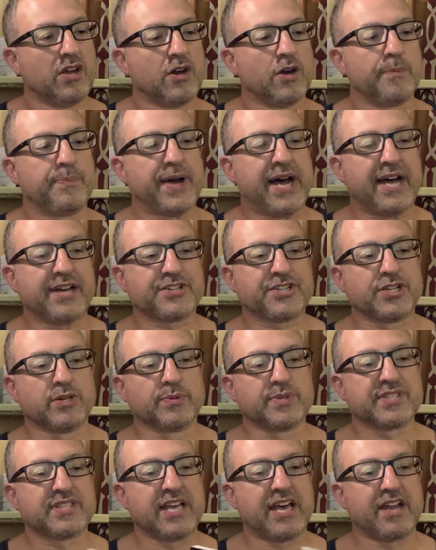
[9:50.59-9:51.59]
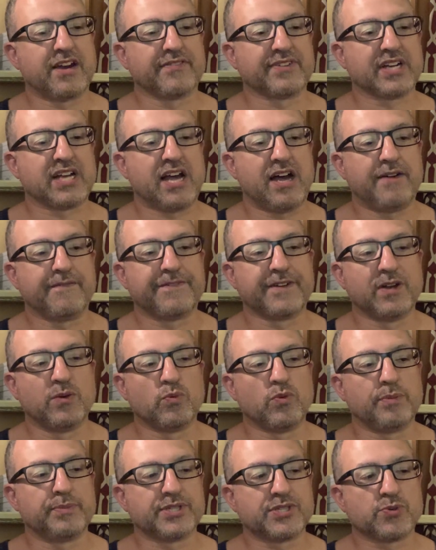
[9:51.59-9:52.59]
Her posture was that of a
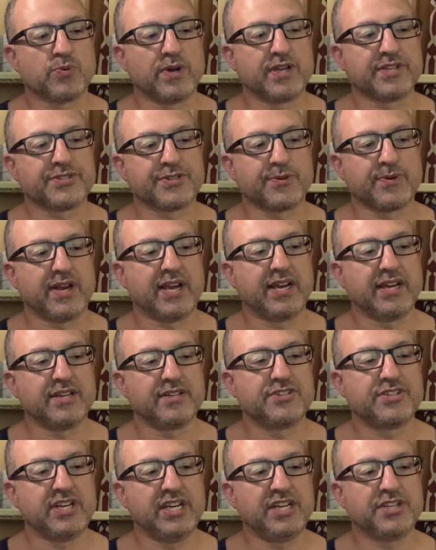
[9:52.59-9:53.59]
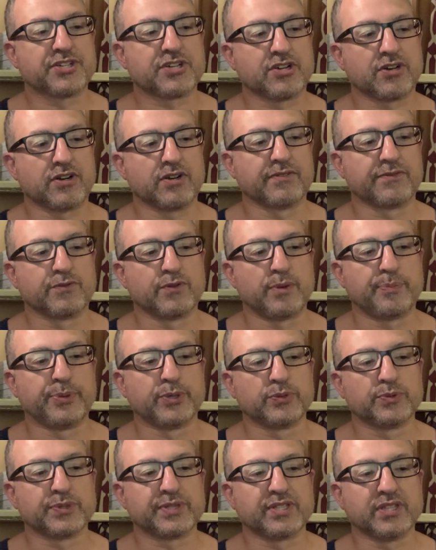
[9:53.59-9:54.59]
confident woman twice her age, each curve
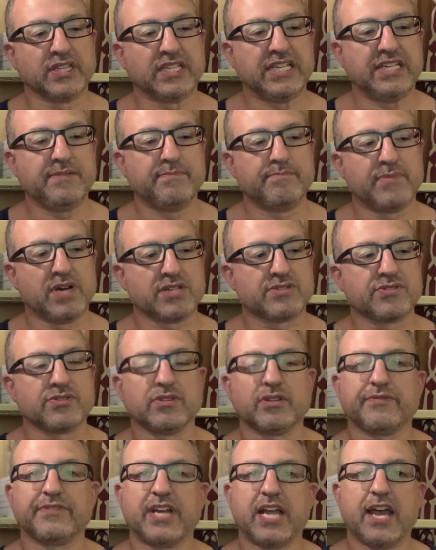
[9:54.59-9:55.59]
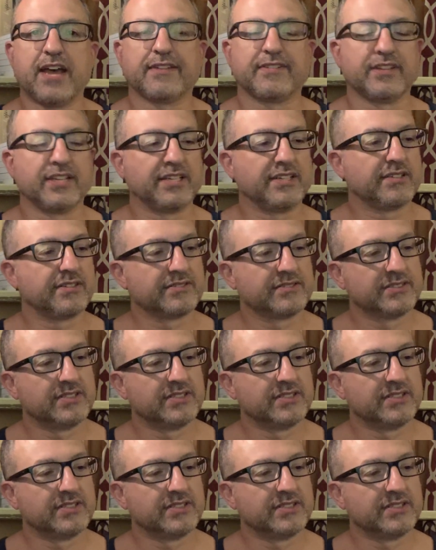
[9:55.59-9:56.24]
rippled with the lean muscle of an athlete.